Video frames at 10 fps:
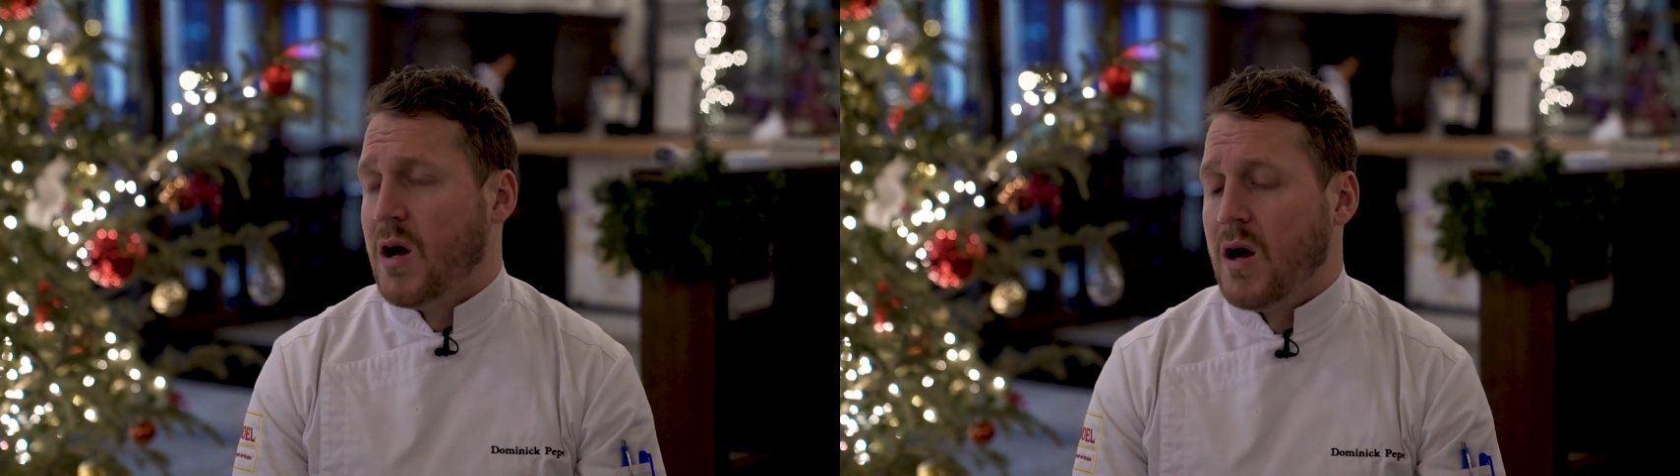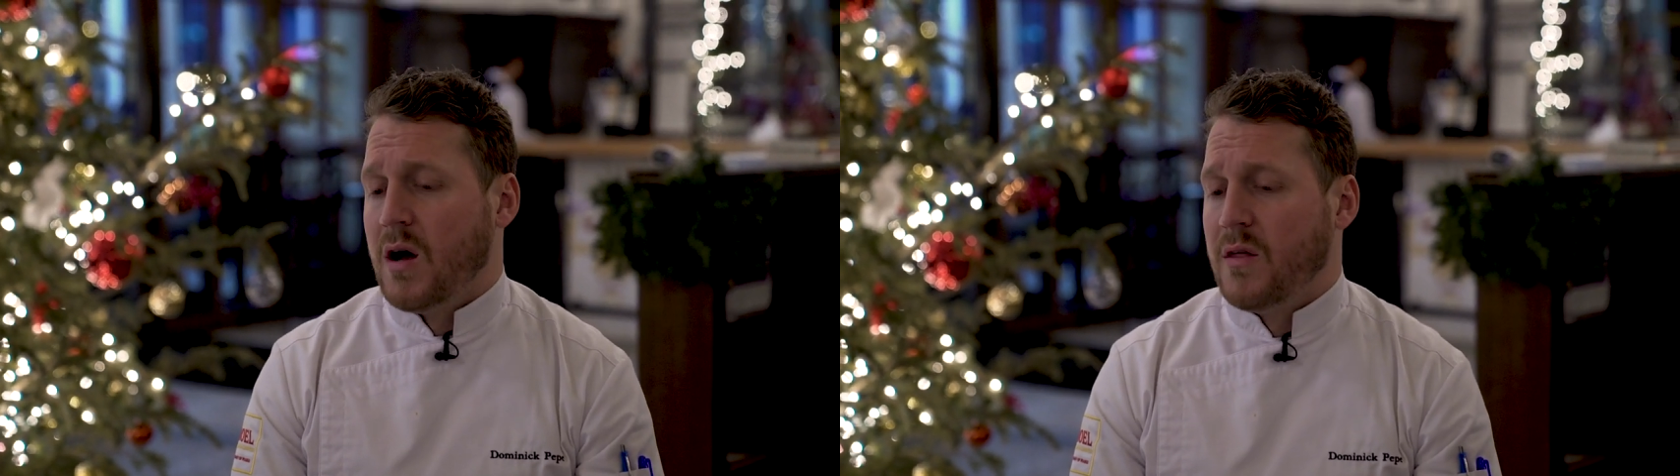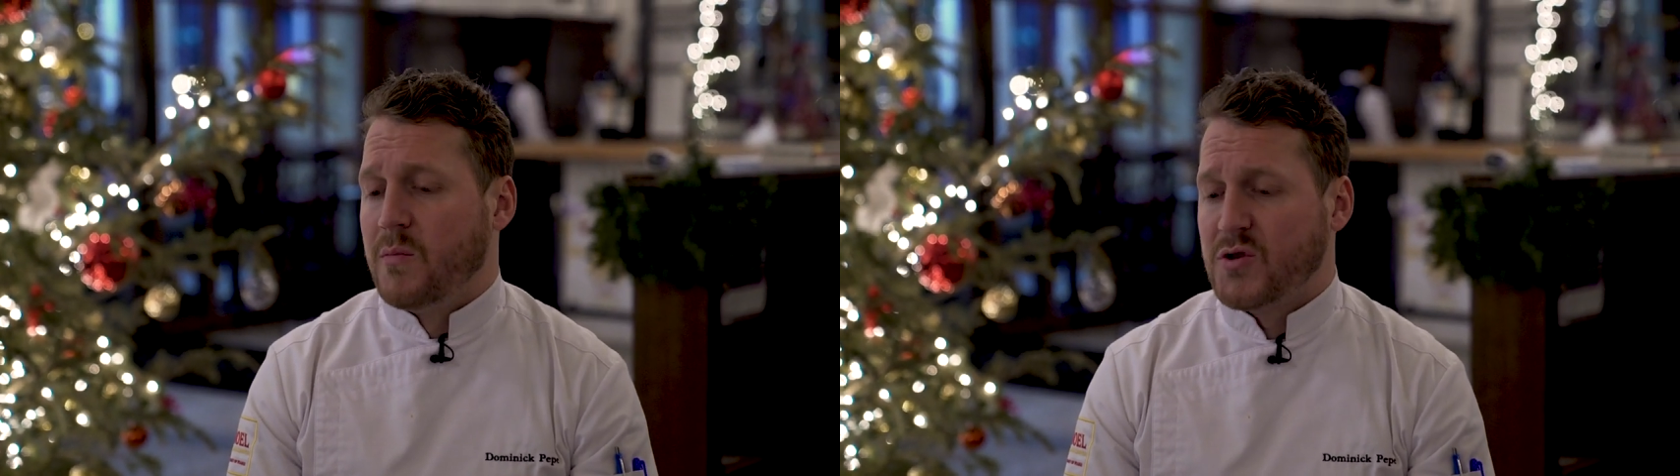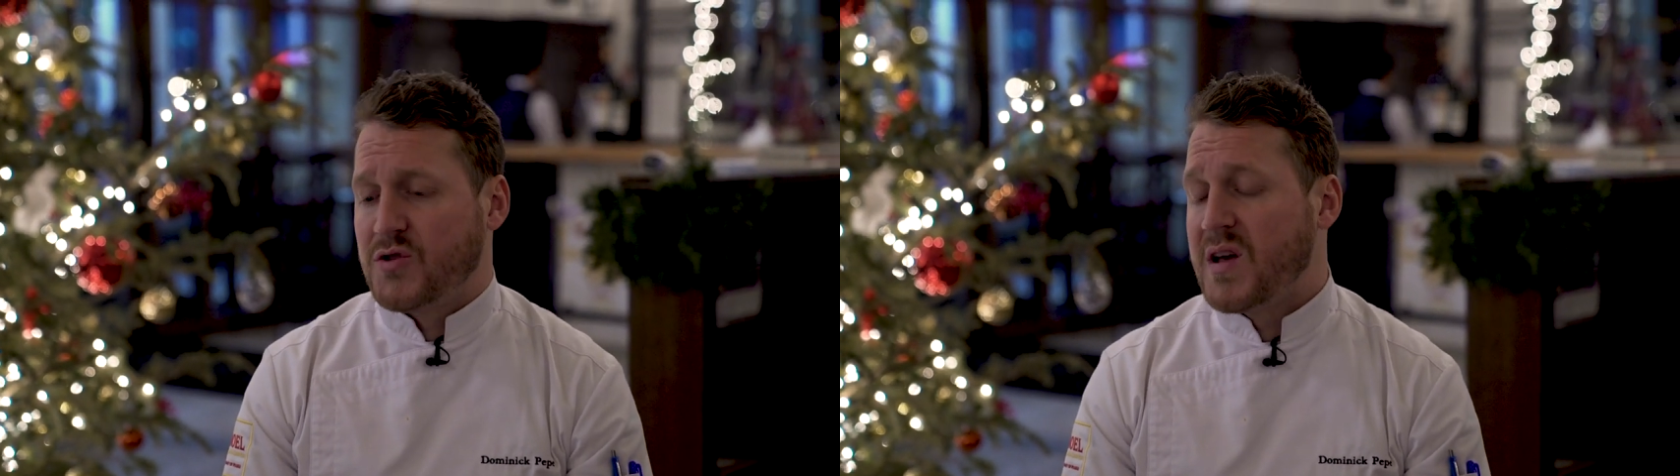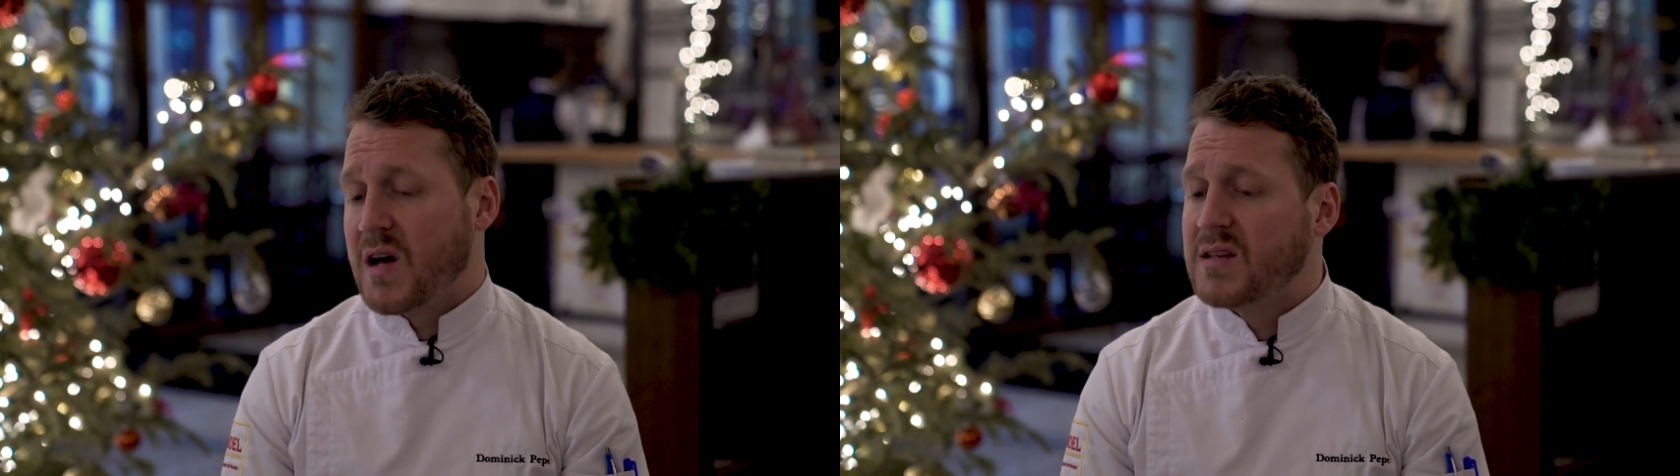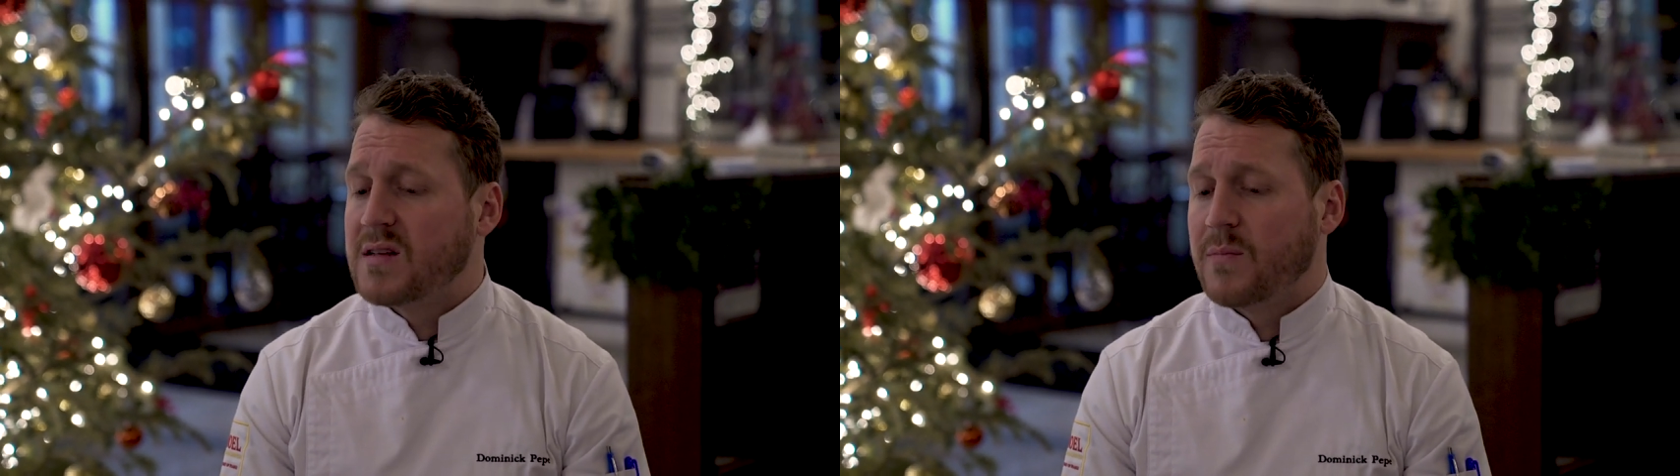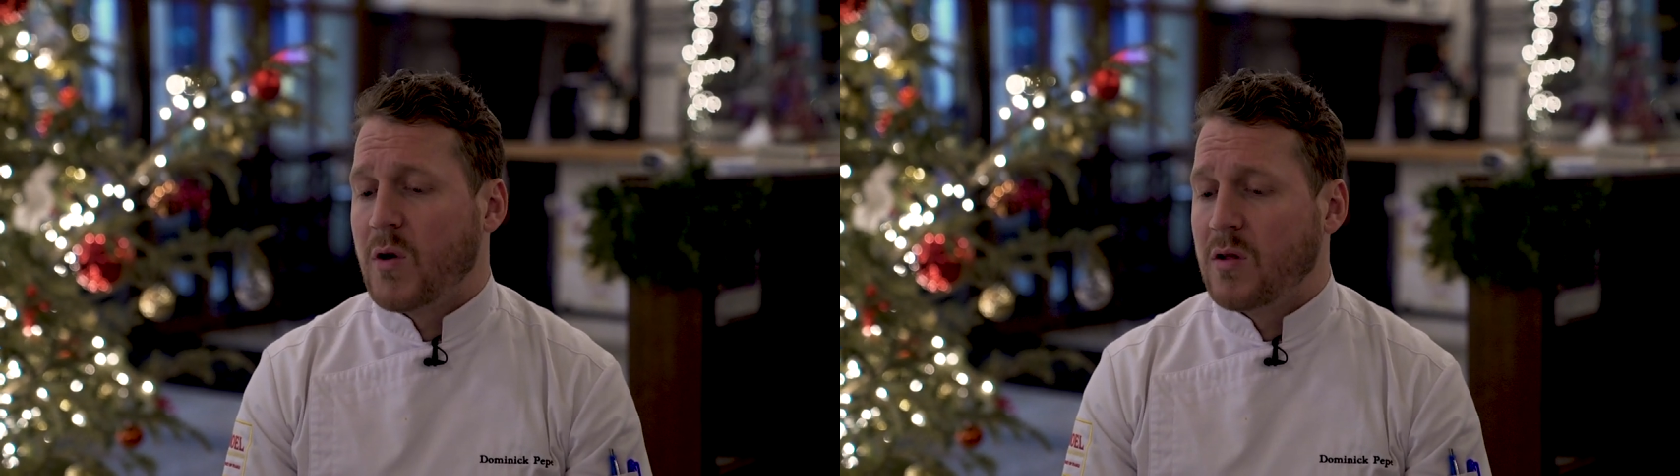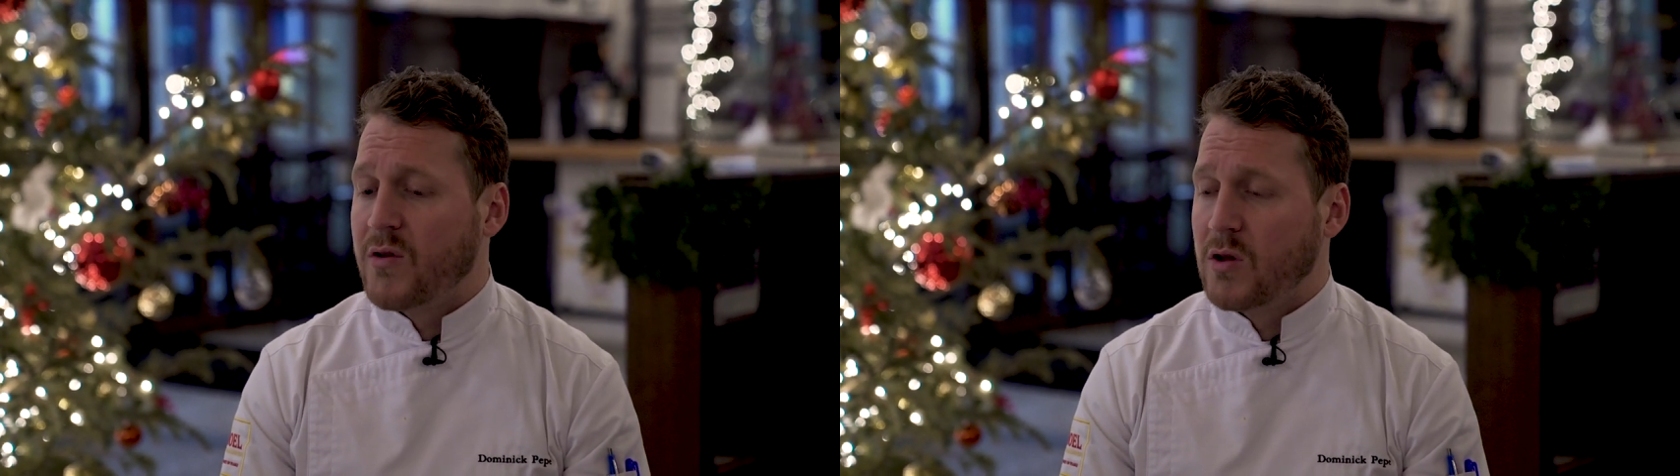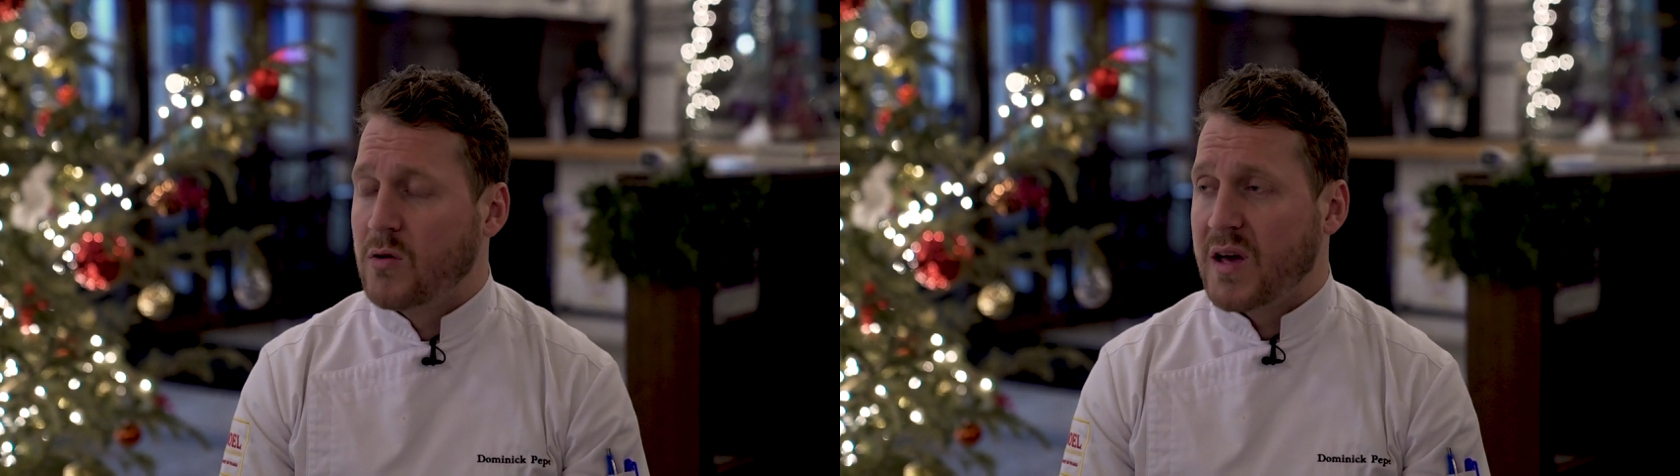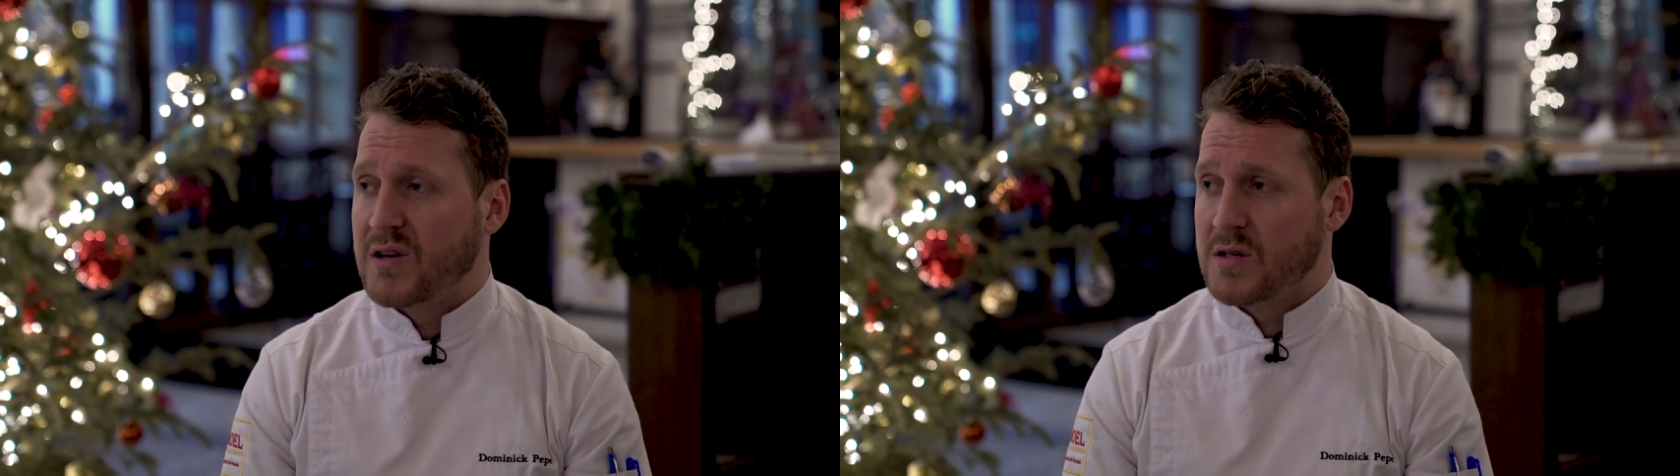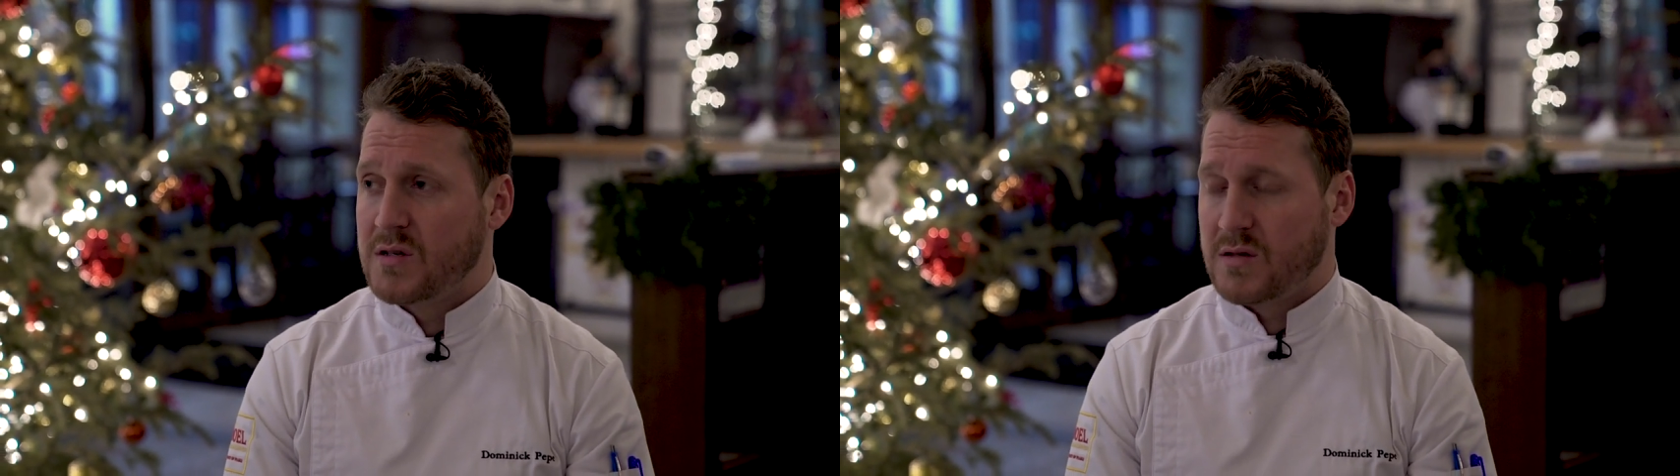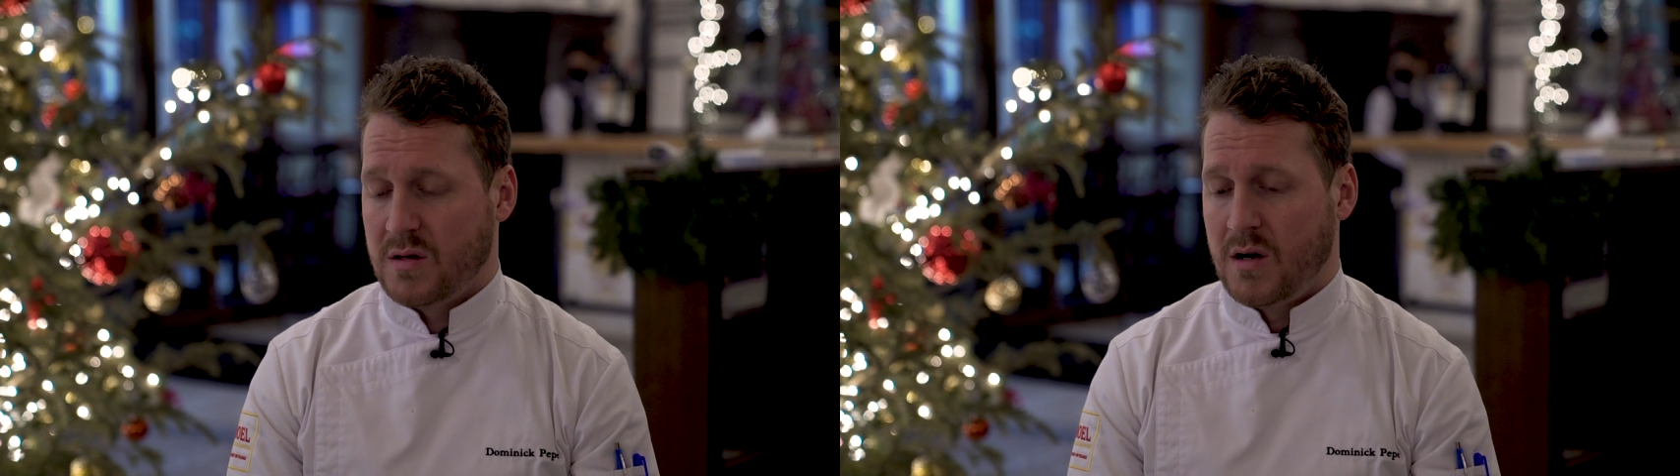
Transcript: uh, the Boucherie concept, all of our locations,